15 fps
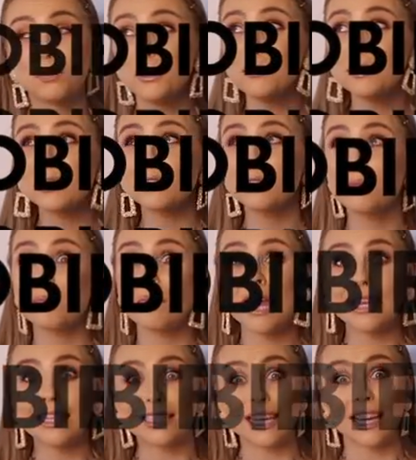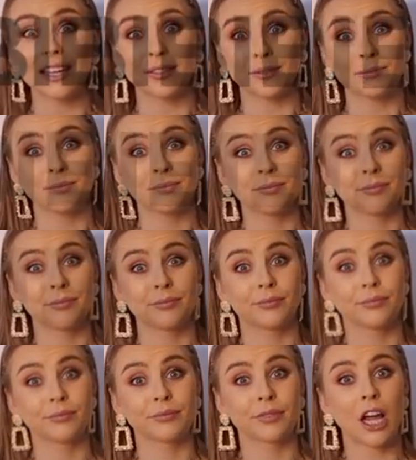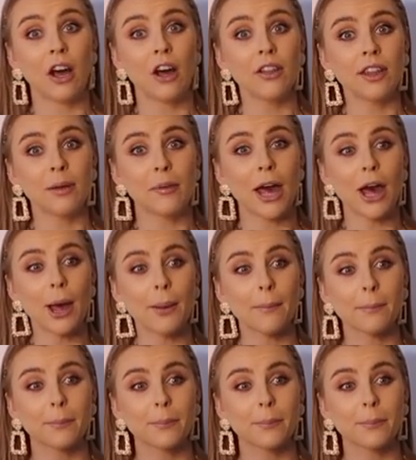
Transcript: Boobies are amazing. Aren't they, Matt?